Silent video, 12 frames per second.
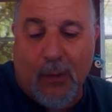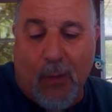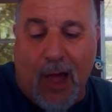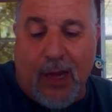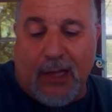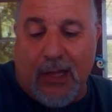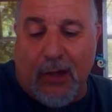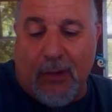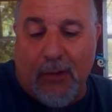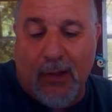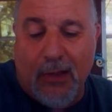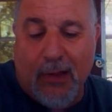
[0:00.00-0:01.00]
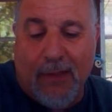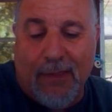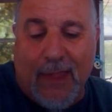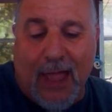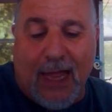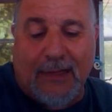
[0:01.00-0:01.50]
Wanakew
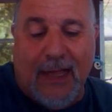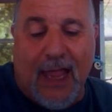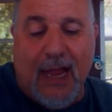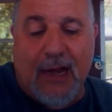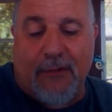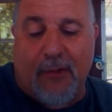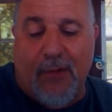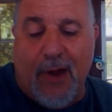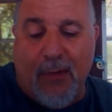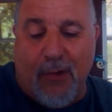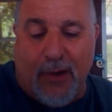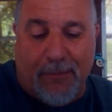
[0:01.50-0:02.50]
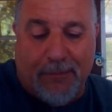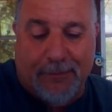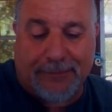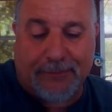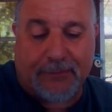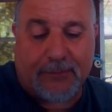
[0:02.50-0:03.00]
9-8 over Ringwood.
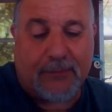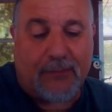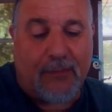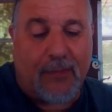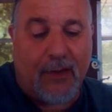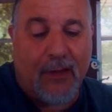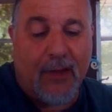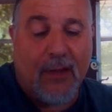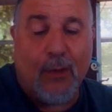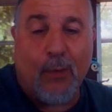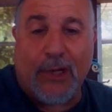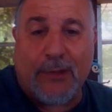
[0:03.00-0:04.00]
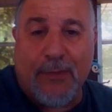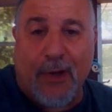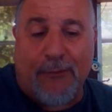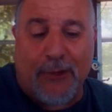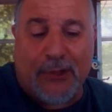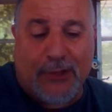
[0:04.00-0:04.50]
West
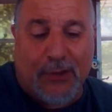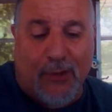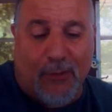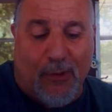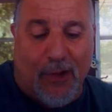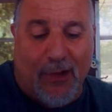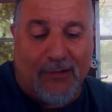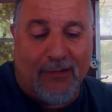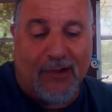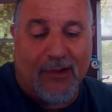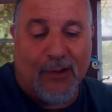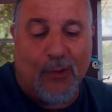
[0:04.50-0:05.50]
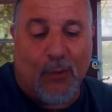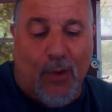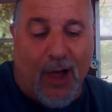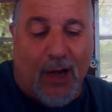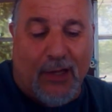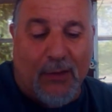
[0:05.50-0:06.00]
Milford is 2-1.
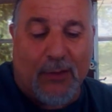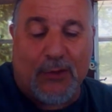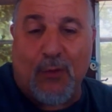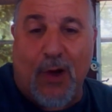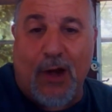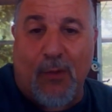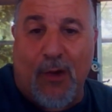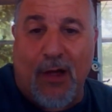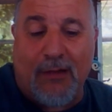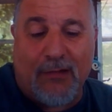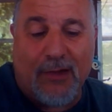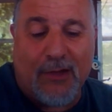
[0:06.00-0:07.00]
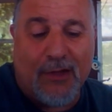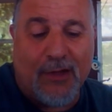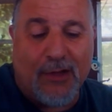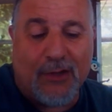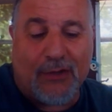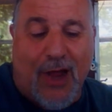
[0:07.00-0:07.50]
Wanakew is 1-1.
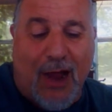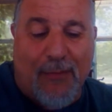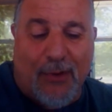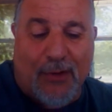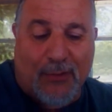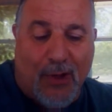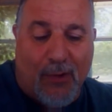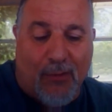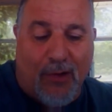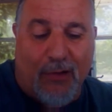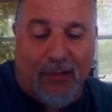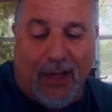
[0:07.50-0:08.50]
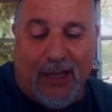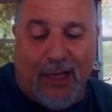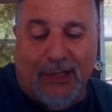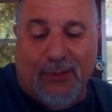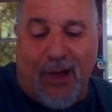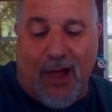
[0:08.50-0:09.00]
Triborough is 1-1. And
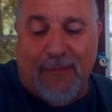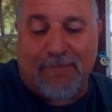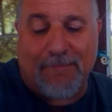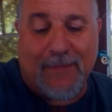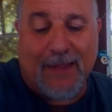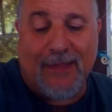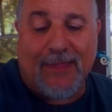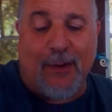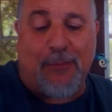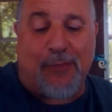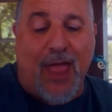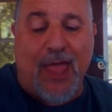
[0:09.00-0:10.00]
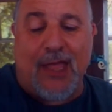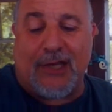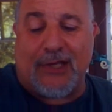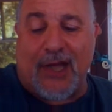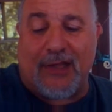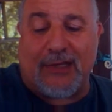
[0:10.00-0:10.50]
guess what? They're playing
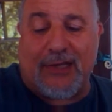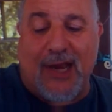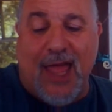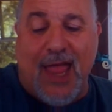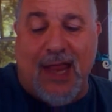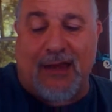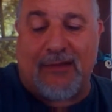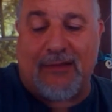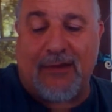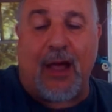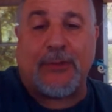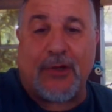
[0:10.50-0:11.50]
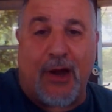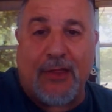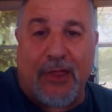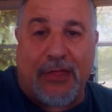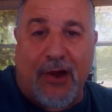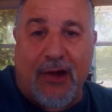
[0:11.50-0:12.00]
each other tonight. I'm sorry,
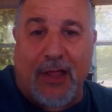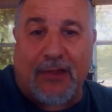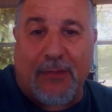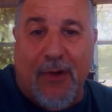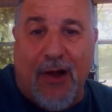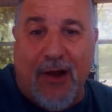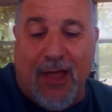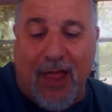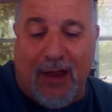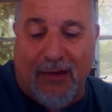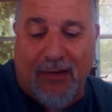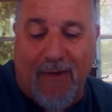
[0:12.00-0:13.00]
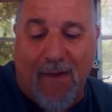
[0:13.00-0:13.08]
on the 30th, tomorrow night.